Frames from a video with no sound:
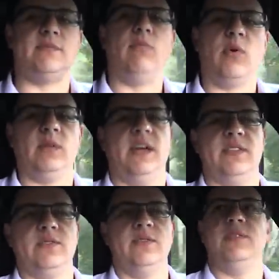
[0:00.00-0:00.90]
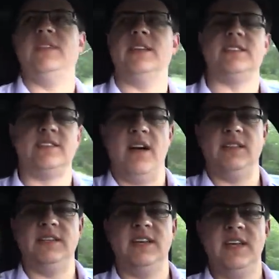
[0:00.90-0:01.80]
more light through than a
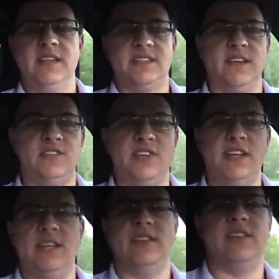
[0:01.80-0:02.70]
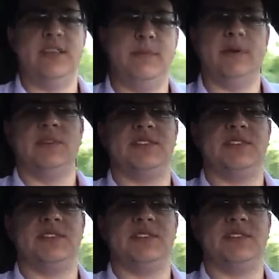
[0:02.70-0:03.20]
solid sunshade in a typical